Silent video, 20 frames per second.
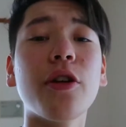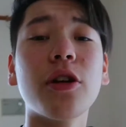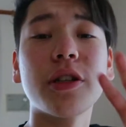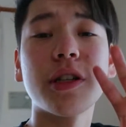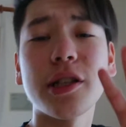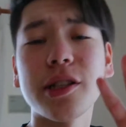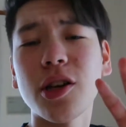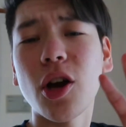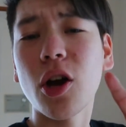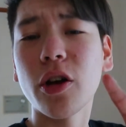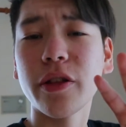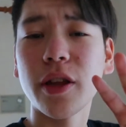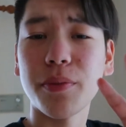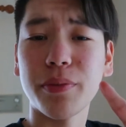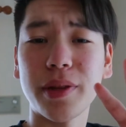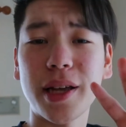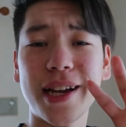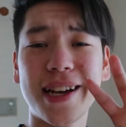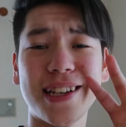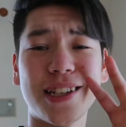there's a song
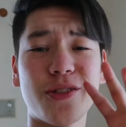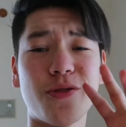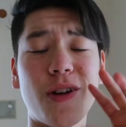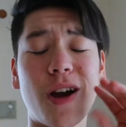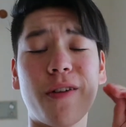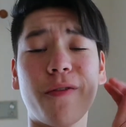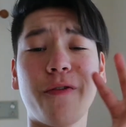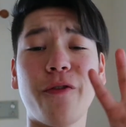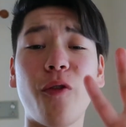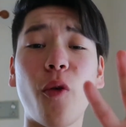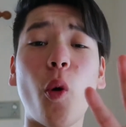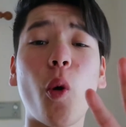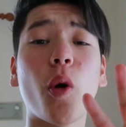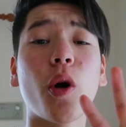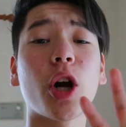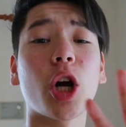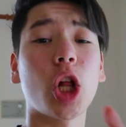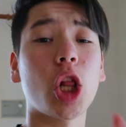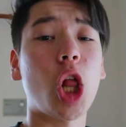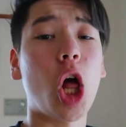that plays around
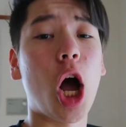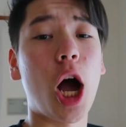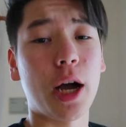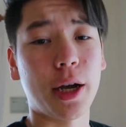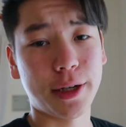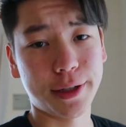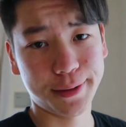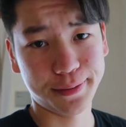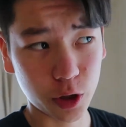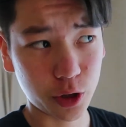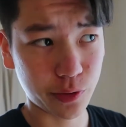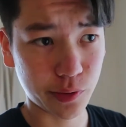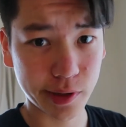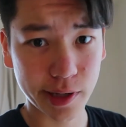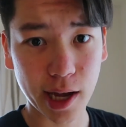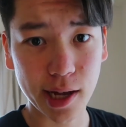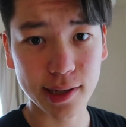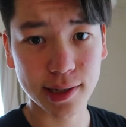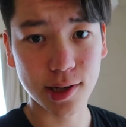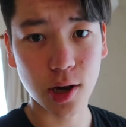4 o'clock, which was that